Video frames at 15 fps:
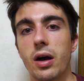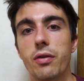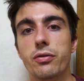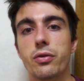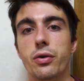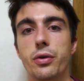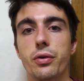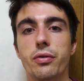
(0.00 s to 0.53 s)

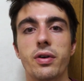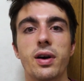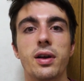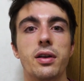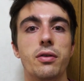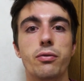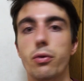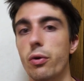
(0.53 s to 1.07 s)
after you've had
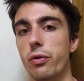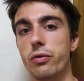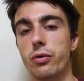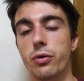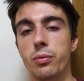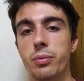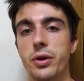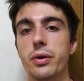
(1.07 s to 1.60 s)
it for a
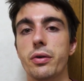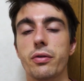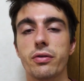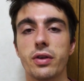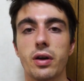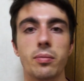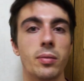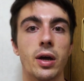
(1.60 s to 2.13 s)
certain period of
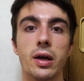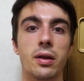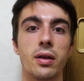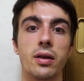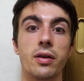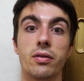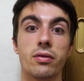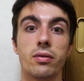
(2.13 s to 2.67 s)
time. And that
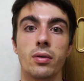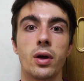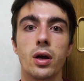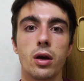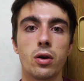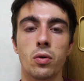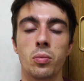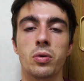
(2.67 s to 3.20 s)
is
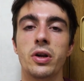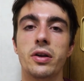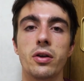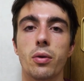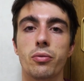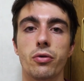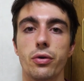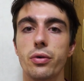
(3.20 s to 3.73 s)
completely
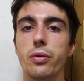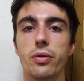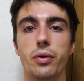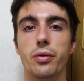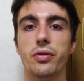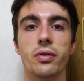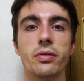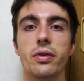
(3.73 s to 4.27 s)
up to you.
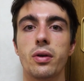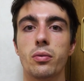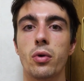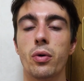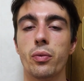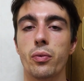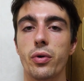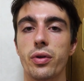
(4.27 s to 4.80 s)
There is nothing
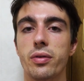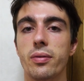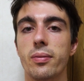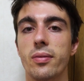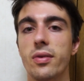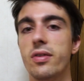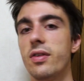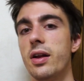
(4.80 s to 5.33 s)
wrong with
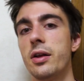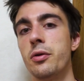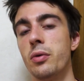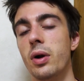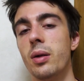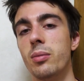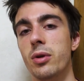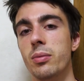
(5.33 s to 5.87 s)
selling your
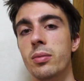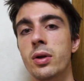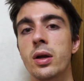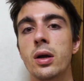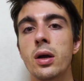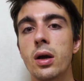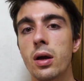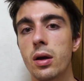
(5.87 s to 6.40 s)
album.
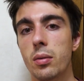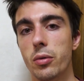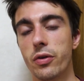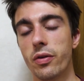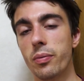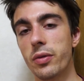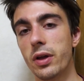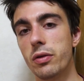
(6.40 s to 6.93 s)
But
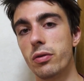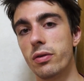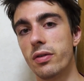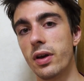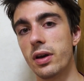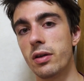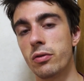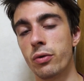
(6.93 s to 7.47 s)
something to
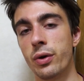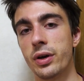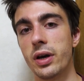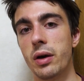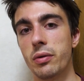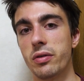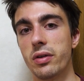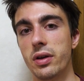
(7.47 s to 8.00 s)
take into
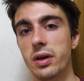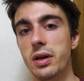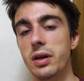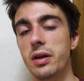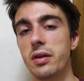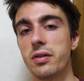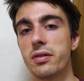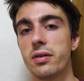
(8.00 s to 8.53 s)
account
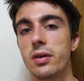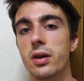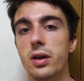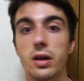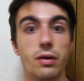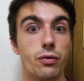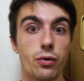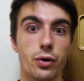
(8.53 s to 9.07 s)
is
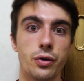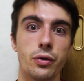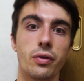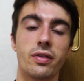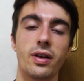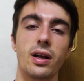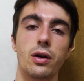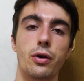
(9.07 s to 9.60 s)
if you're a new
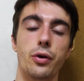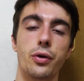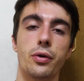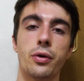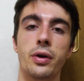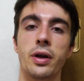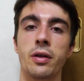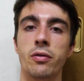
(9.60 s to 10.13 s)
seller, you're
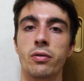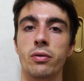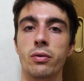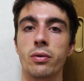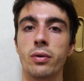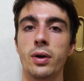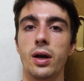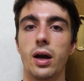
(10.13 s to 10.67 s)
going
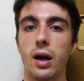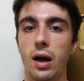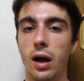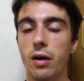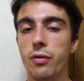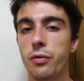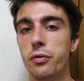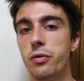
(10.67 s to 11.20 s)
to
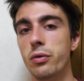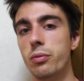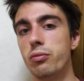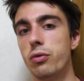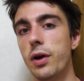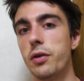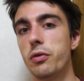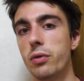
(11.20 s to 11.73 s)
have to
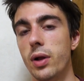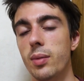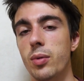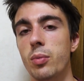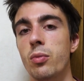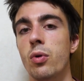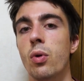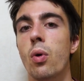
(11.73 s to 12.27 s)
price your
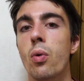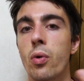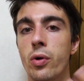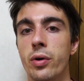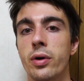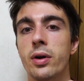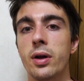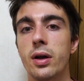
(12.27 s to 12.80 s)
album
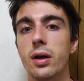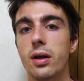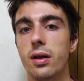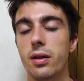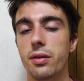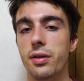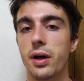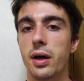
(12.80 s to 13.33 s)
lower
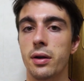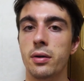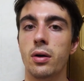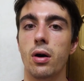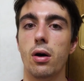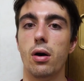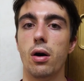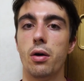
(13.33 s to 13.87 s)
than
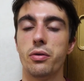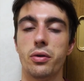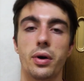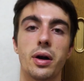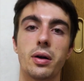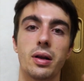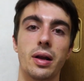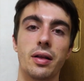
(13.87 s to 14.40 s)
other
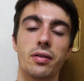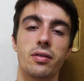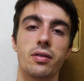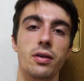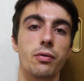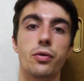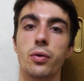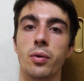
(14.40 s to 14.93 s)
outlets
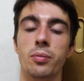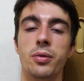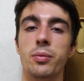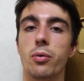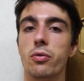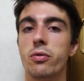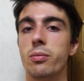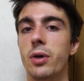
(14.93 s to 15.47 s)
if you want
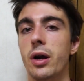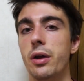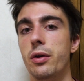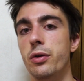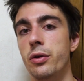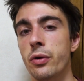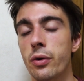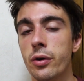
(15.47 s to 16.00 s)
people to buy
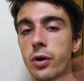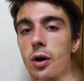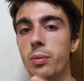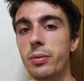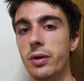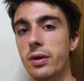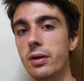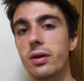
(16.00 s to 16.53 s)
your
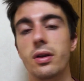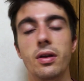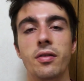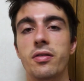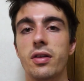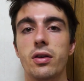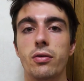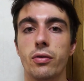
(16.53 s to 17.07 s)
copy
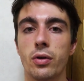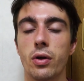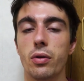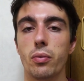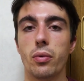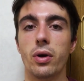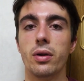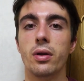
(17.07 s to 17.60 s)
instead of
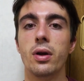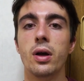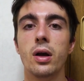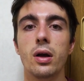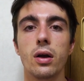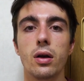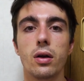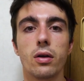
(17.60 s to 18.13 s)
another one.
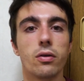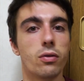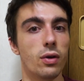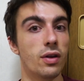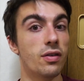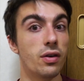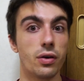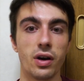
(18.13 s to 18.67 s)
So
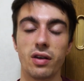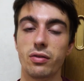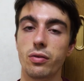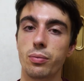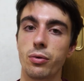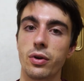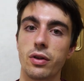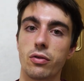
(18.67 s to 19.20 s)
let's say you have
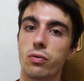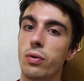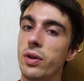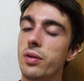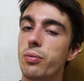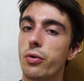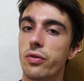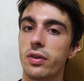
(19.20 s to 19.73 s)
to put it
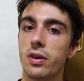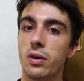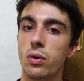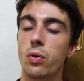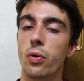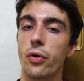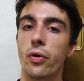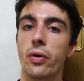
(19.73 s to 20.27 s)
20%
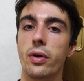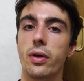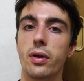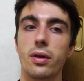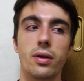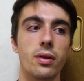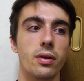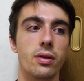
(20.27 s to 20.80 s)
lower
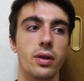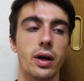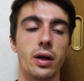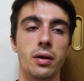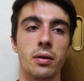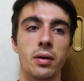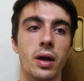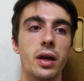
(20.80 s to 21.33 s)

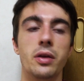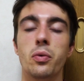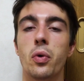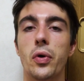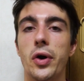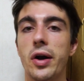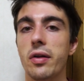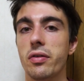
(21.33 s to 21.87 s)
than
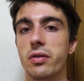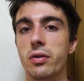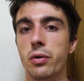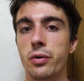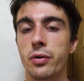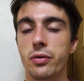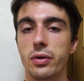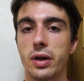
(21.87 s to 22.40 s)
anywhere else in
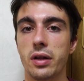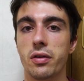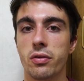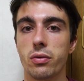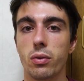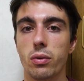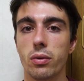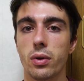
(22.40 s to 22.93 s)
order to get it
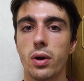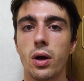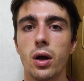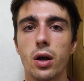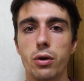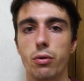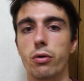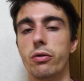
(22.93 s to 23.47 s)
sold.
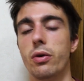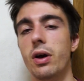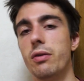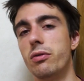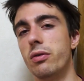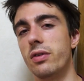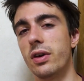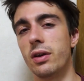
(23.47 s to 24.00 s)
You also
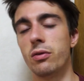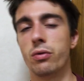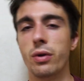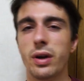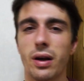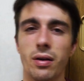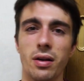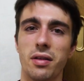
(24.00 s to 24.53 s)
have to take into
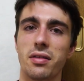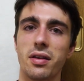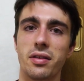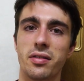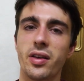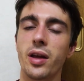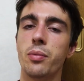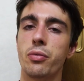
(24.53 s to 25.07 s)
account, let's say
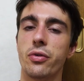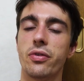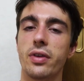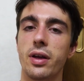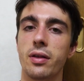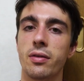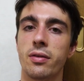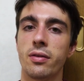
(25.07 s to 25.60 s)

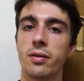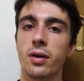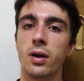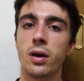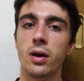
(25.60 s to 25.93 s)
10%